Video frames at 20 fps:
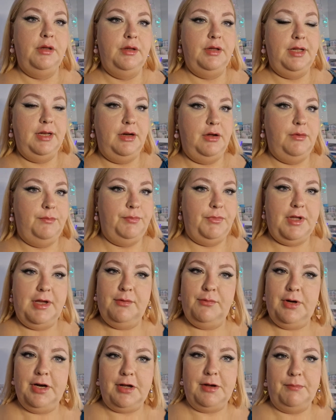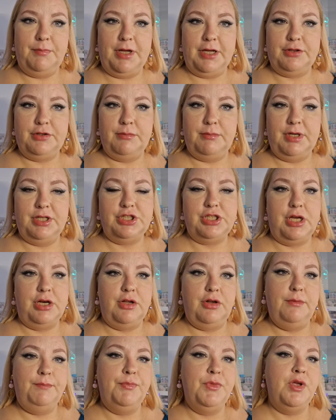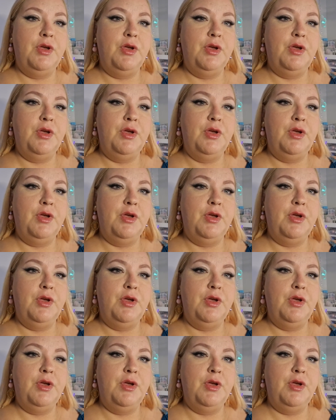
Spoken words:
Hello and welcome back to my channel.